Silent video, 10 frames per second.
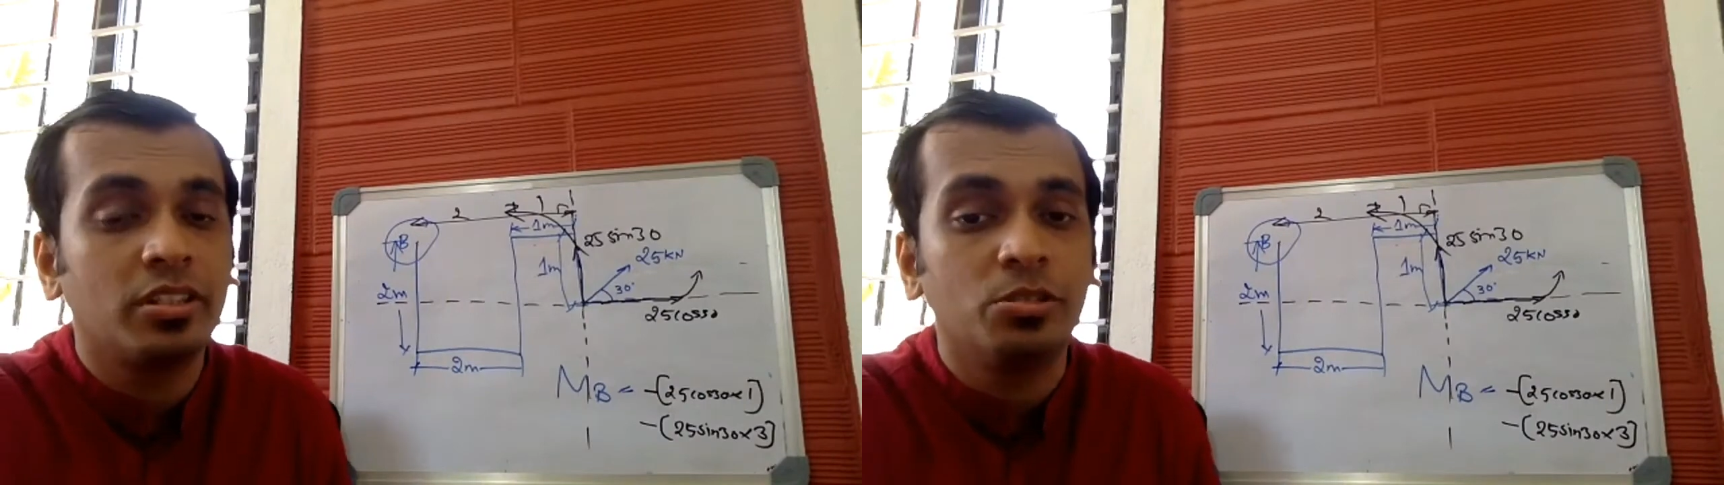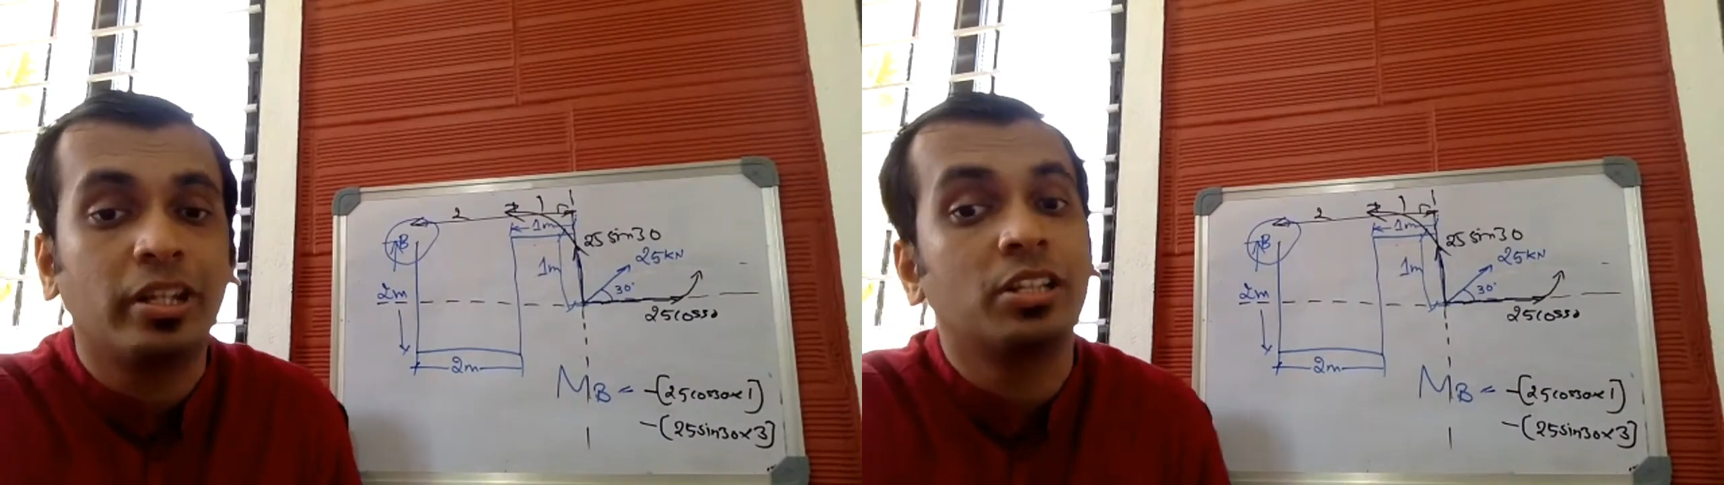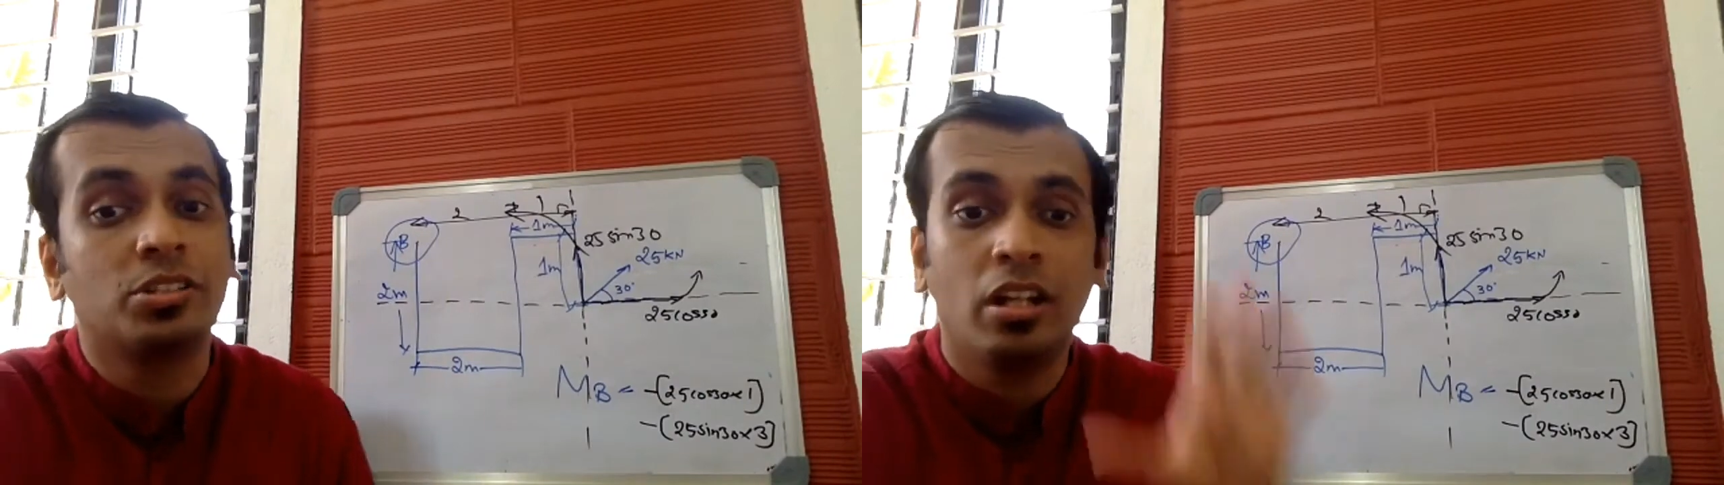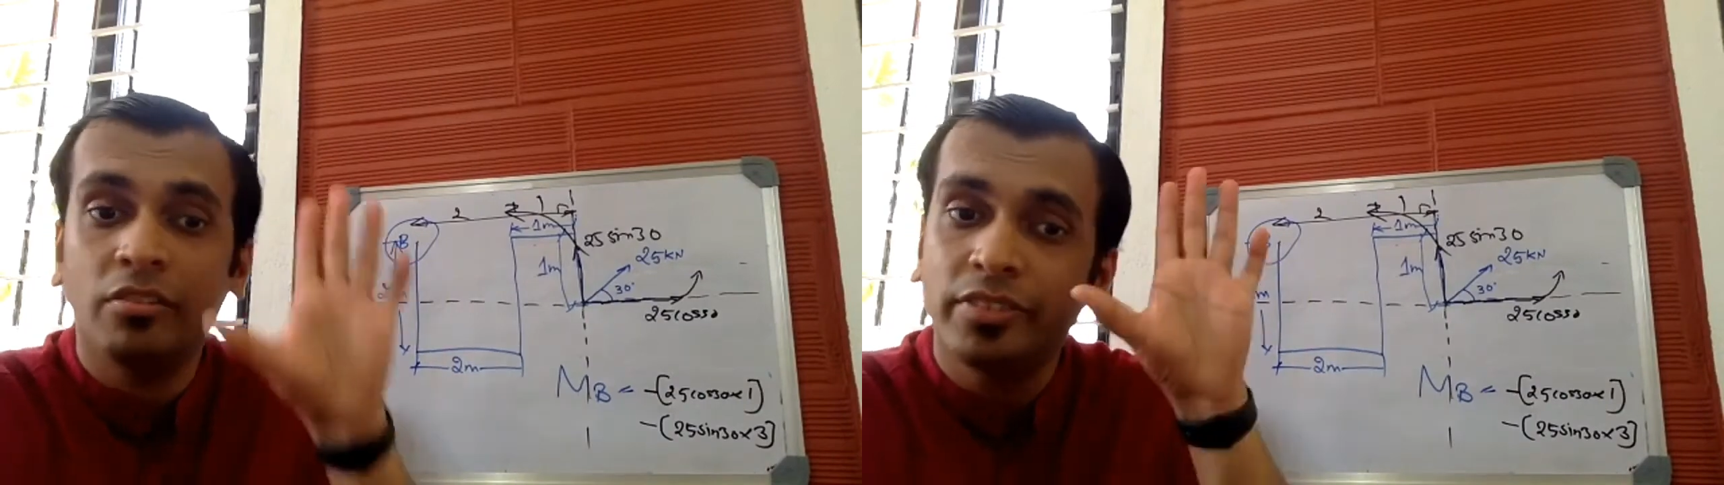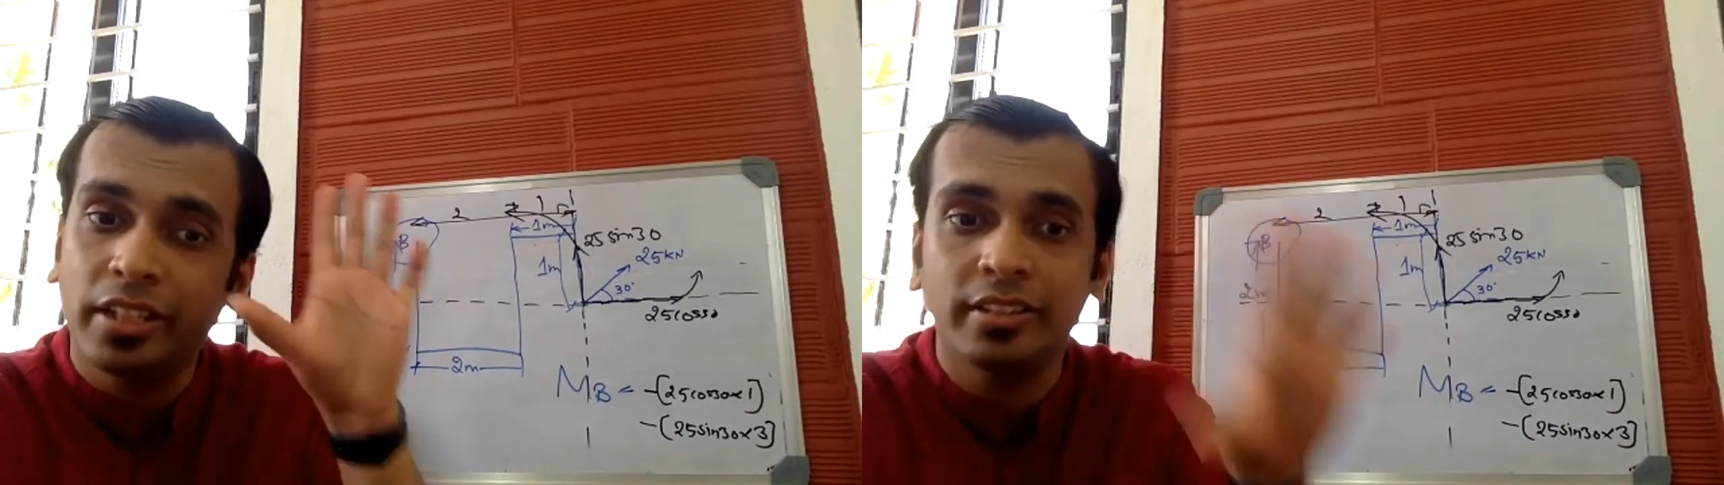You can
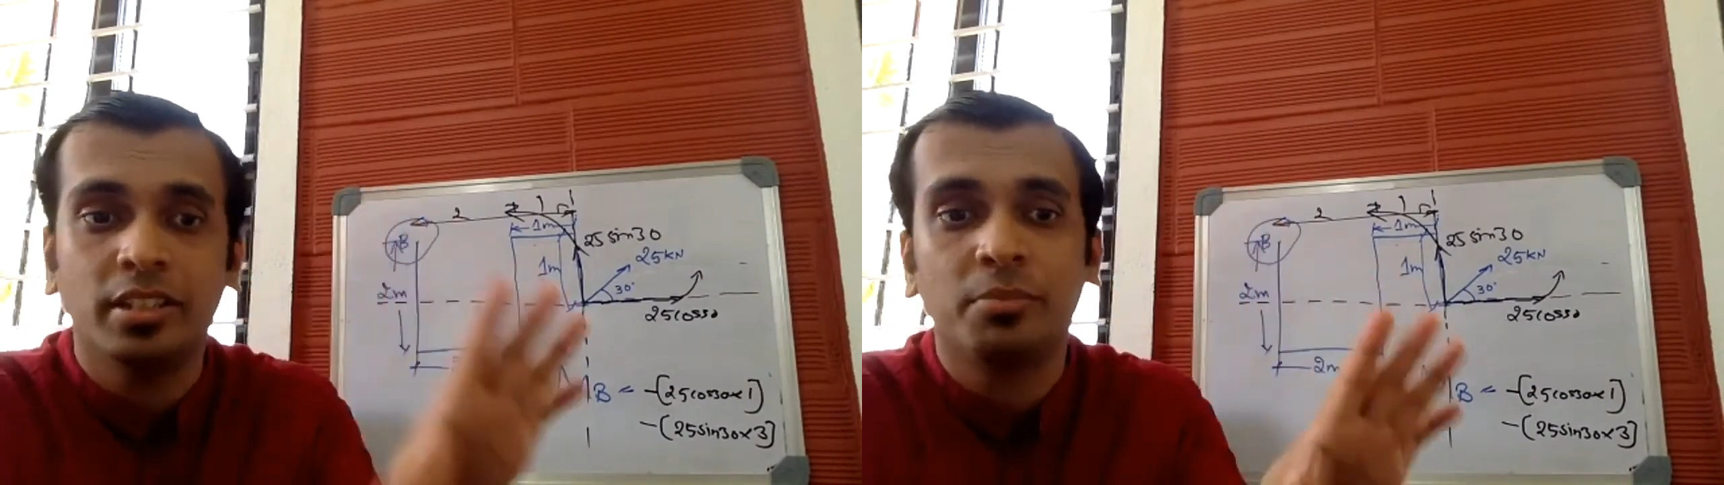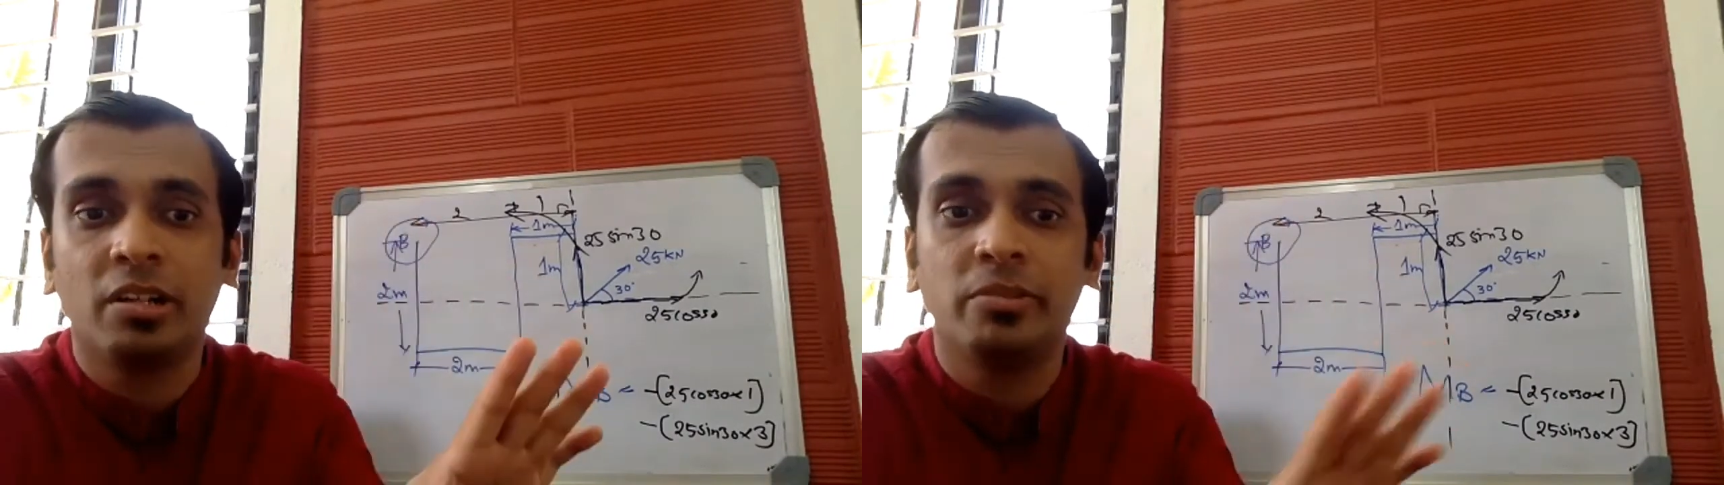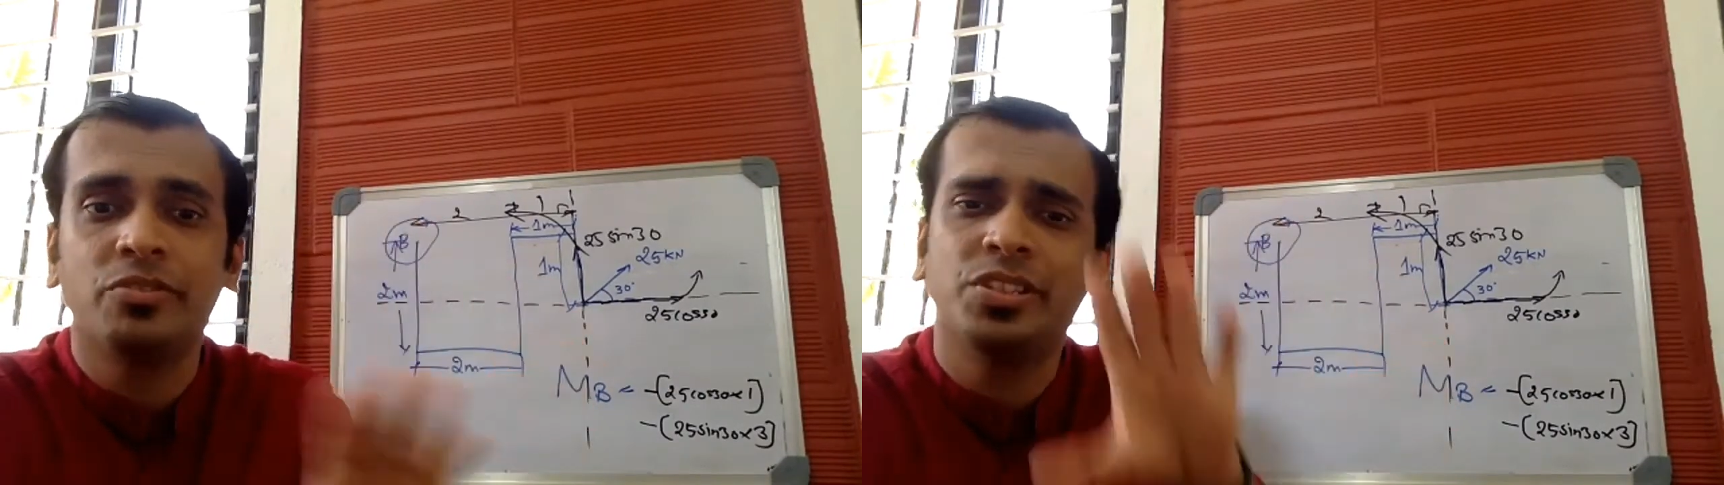solve the other problems